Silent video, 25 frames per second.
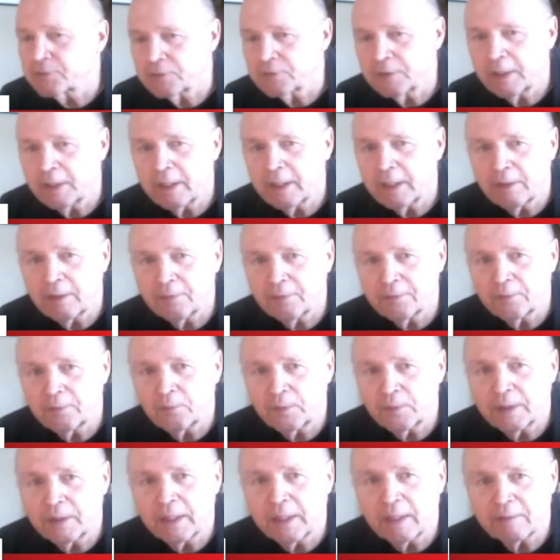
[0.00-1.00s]
now that
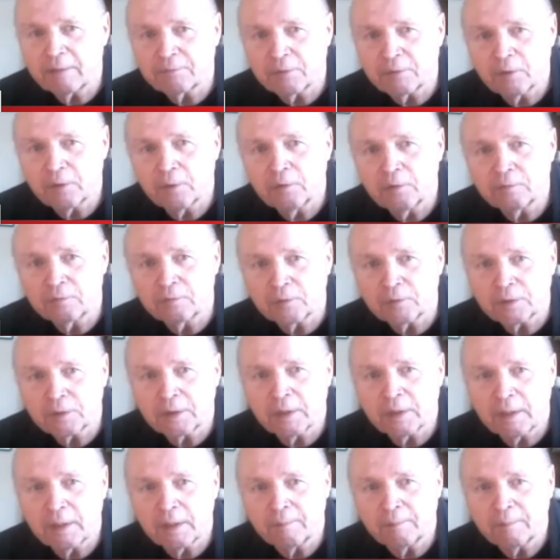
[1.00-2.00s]
we have to
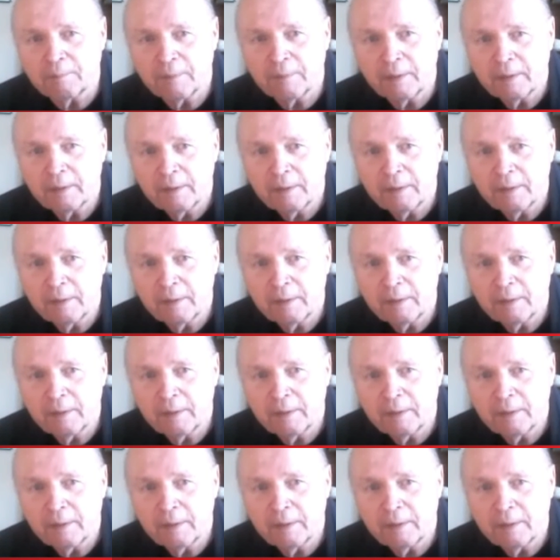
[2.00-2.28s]
overcome.